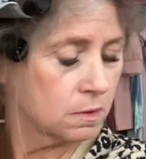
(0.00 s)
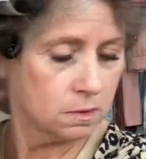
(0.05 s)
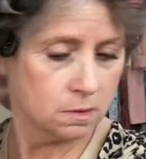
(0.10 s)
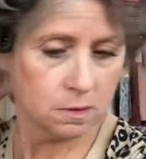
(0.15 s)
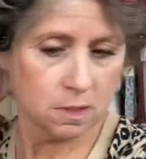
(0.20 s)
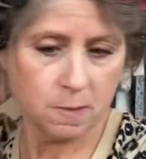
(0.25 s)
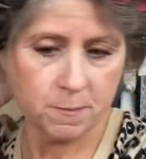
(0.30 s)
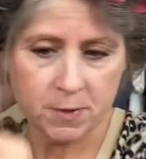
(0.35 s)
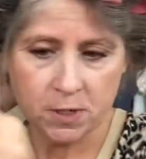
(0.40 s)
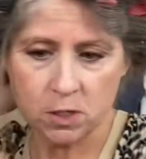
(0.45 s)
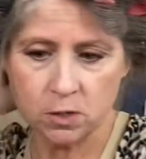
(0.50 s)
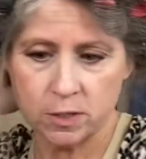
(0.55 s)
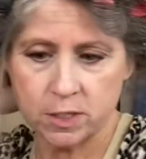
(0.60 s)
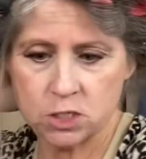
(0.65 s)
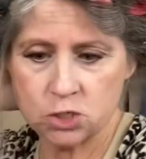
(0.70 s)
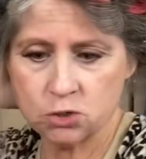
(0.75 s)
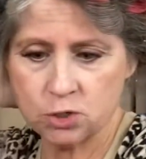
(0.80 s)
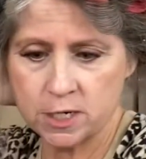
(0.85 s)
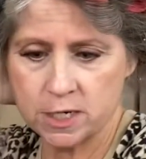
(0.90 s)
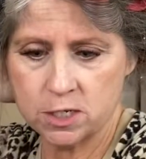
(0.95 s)
I'm going to go ahead
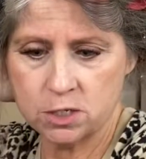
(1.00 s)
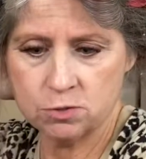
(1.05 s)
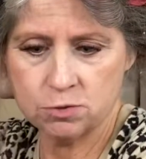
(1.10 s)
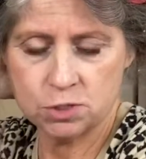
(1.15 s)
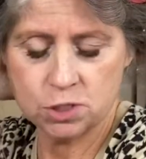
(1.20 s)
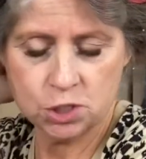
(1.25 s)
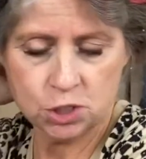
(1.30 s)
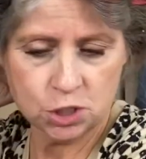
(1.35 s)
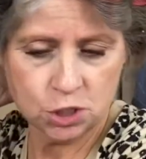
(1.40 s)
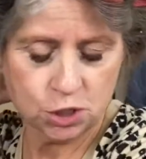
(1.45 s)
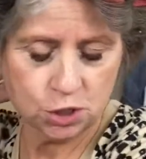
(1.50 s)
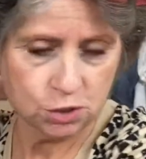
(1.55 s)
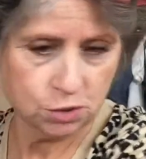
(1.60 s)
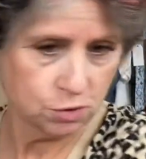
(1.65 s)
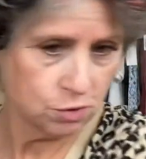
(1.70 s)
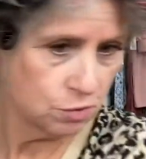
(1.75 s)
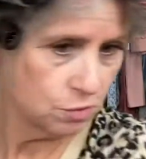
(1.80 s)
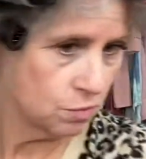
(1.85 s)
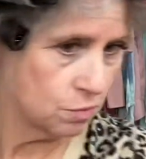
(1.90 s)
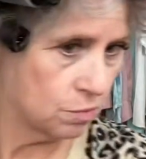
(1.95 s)
and try to use
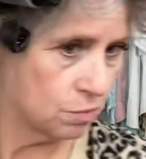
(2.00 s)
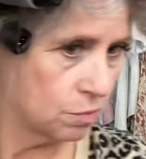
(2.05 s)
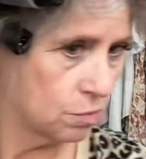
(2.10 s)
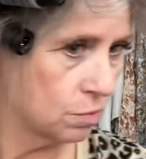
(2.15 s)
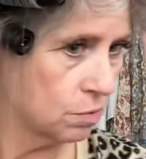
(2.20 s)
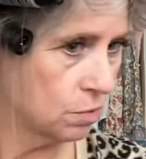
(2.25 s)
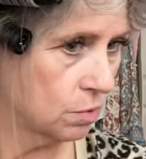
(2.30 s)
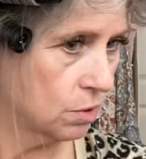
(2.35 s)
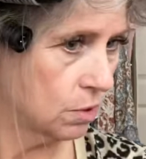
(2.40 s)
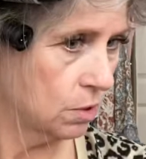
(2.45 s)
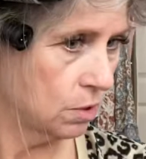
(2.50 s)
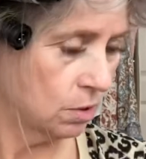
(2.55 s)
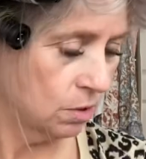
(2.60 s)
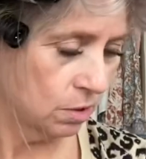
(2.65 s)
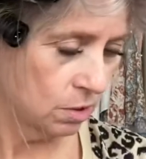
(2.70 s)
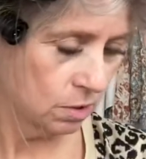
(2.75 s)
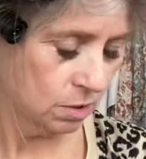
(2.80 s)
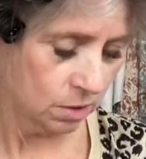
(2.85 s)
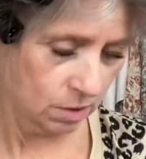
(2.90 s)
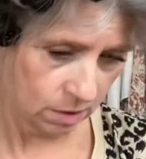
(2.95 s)
two
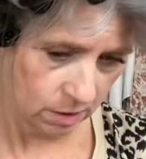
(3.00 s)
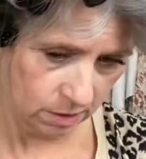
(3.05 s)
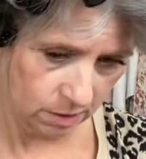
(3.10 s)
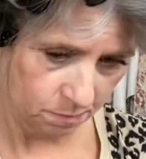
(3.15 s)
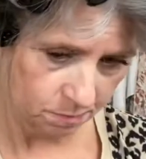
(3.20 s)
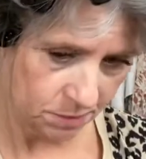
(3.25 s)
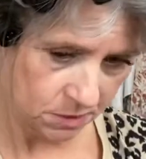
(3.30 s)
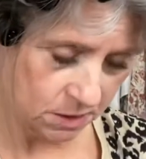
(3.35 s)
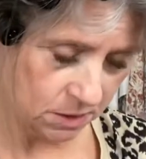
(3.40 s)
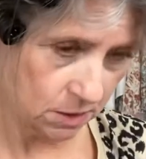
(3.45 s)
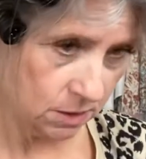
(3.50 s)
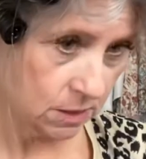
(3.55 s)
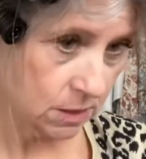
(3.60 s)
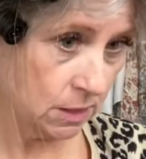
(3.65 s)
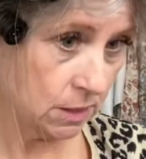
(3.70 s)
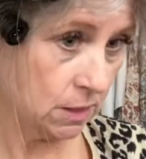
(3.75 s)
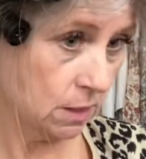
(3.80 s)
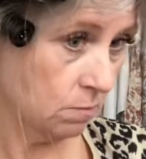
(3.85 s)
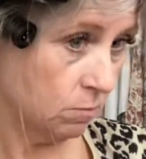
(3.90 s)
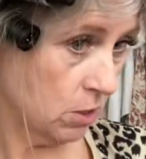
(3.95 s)
clips
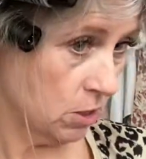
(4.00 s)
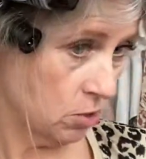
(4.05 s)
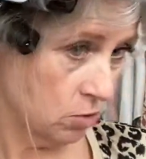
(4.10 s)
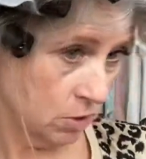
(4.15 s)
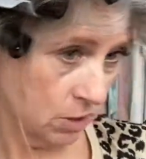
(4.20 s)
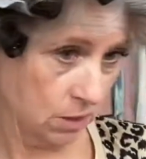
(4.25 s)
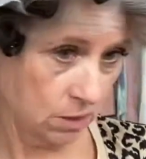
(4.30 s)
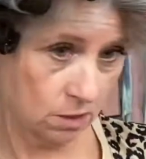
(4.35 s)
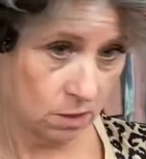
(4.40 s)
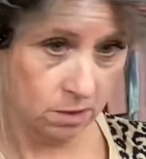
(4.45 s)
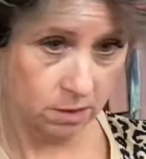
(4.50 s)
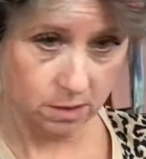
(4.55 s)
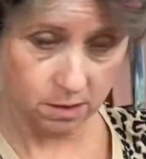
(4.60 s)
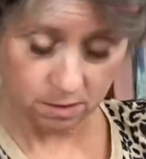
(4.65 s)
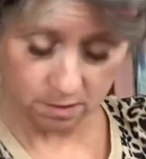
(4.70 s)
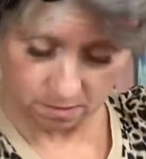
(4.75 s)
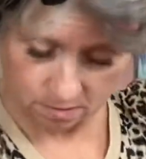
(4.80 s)
since I'm not using all the